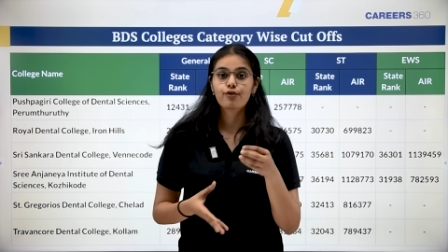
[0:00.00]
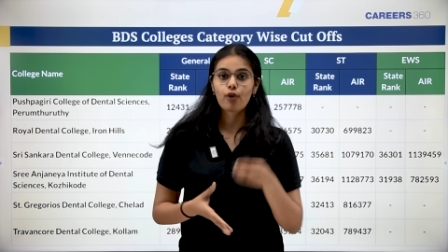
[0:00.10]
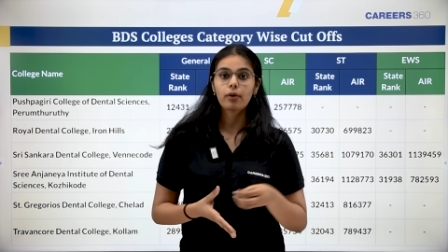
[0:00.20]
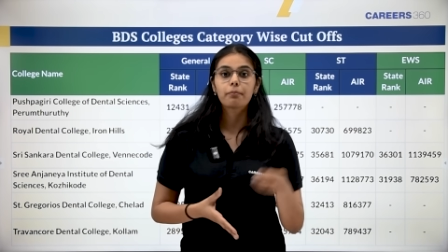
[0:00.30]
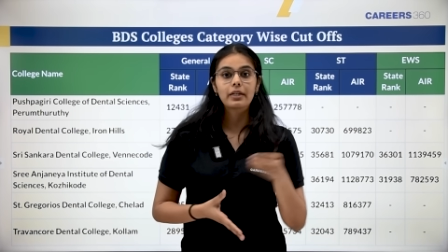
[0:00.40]

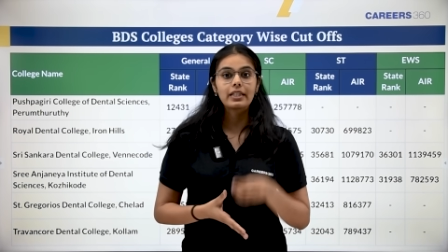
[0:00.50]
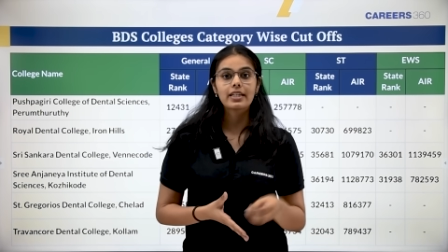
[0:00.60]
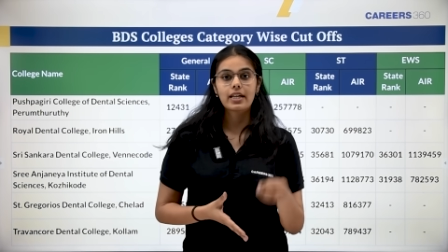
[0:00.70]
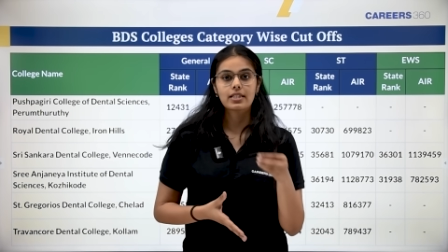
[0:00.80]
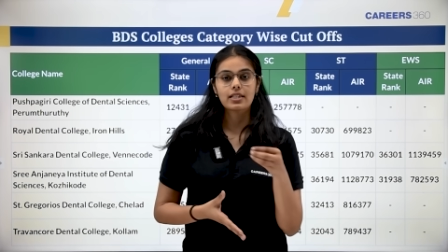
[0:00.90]
for
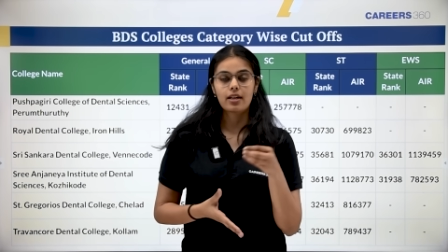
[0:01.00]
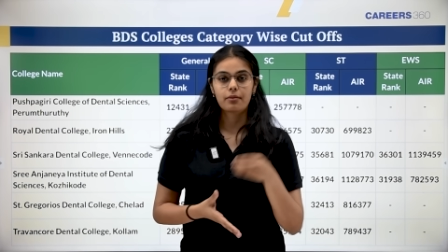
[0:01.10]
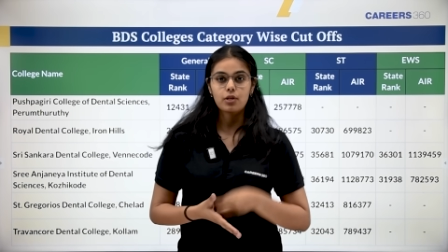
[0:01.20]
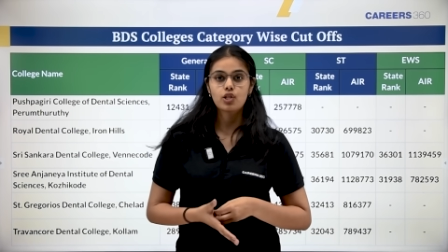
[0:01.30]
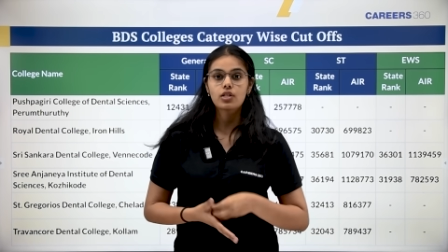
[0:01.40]
BDS
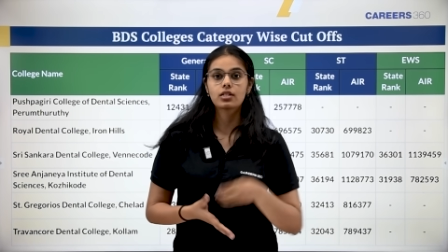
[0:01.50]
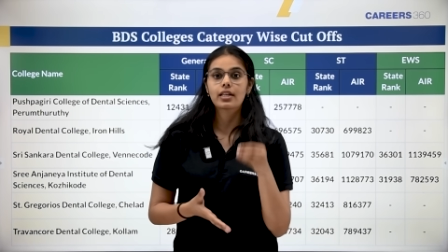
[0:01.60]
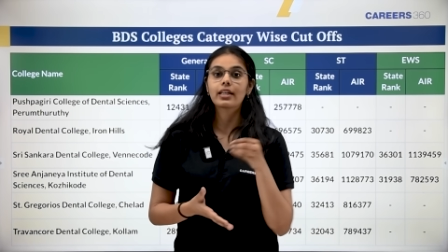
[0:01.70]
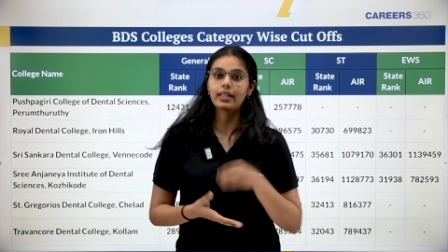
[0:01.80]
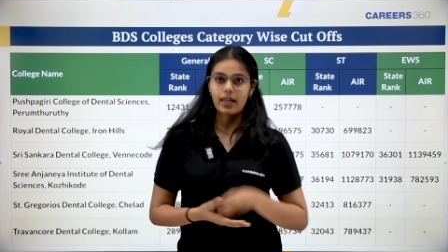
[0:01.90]
admissions
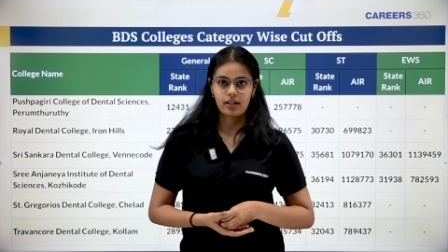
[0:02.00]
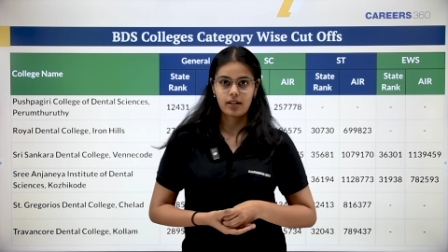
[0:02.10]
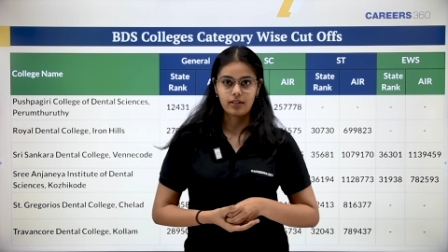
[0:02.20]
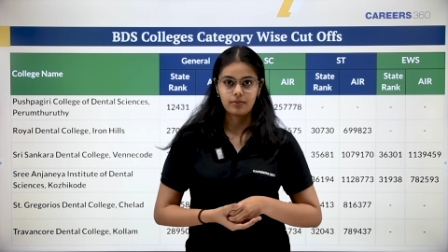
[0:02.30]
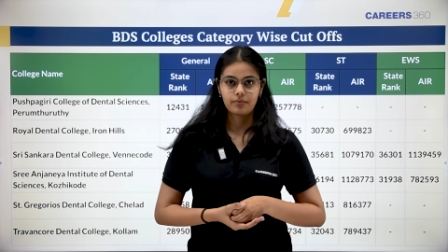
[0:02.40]
in Kerala.